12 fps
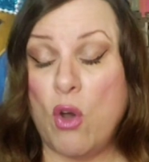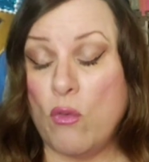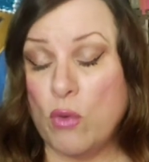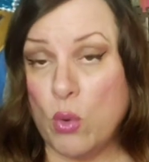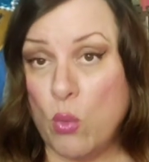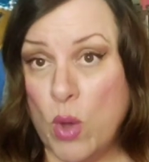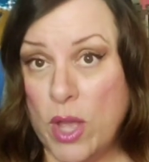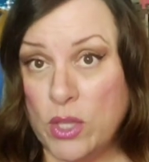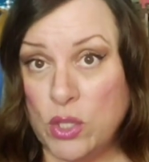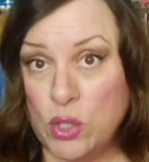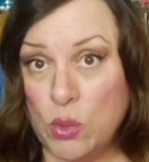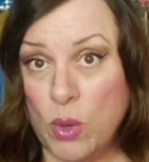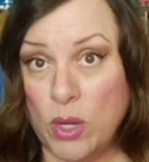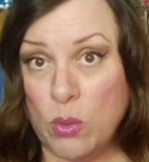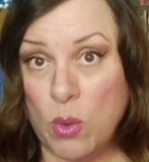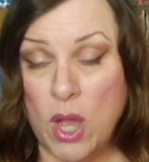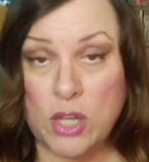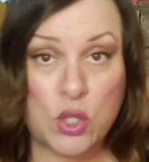over what you wanna
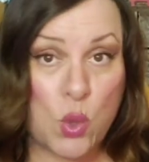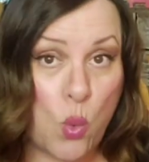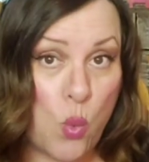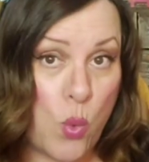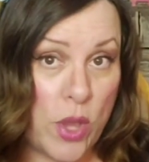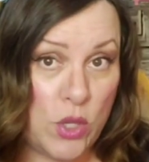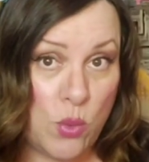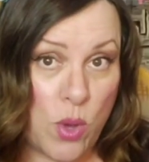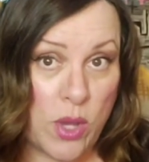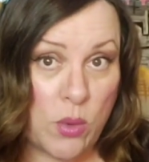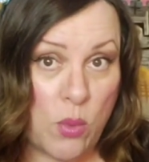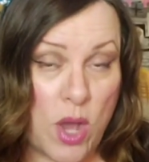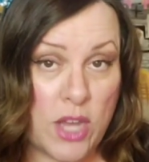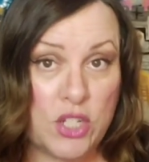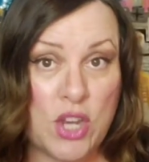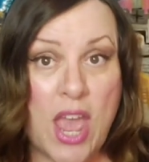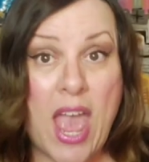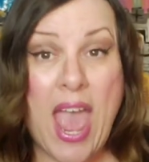watch, when you wanna watch,
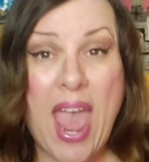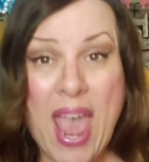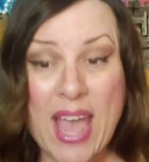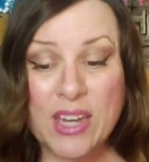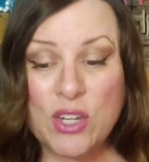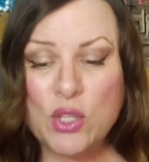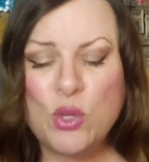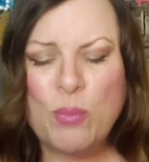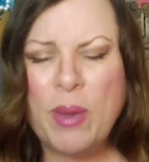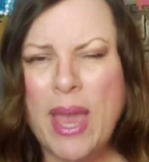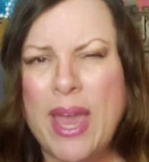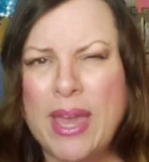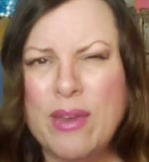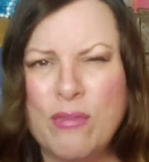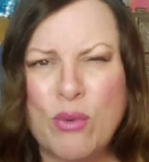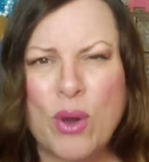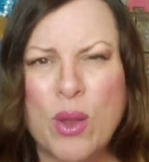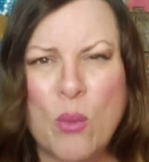and you pay
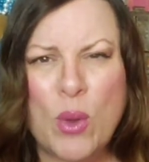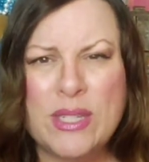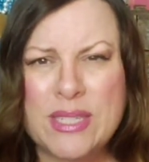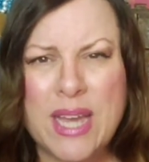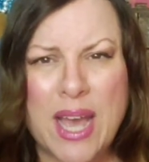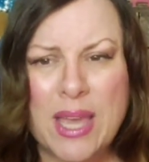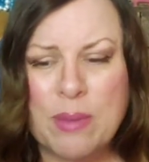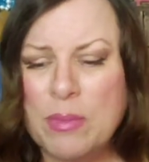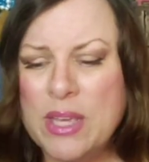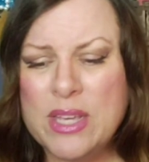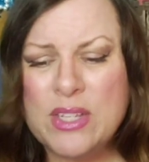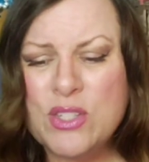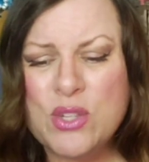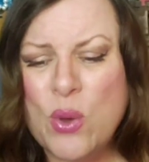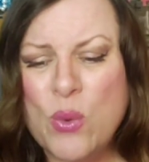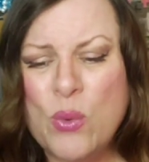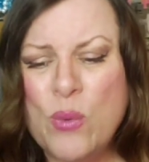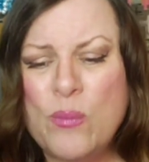for it one time.
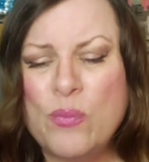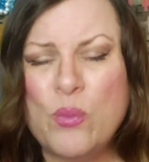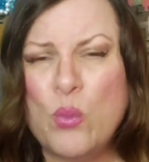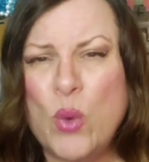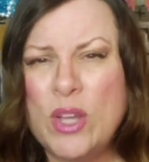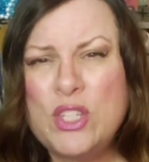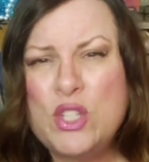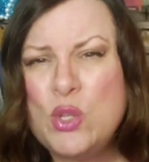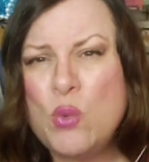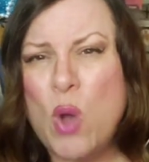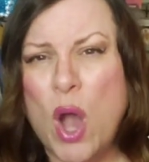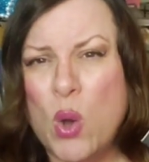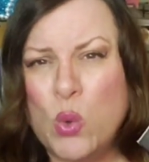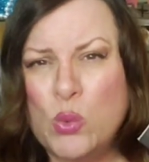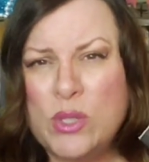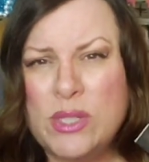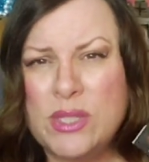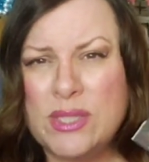So once you
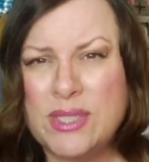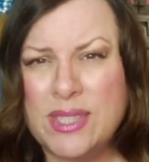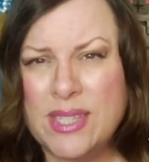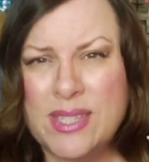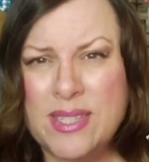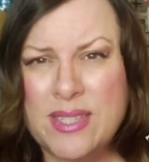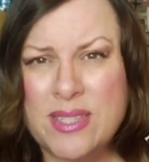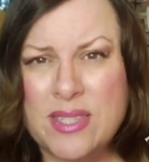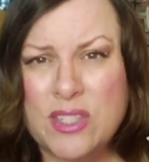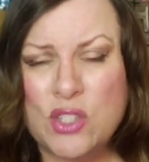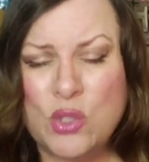own this,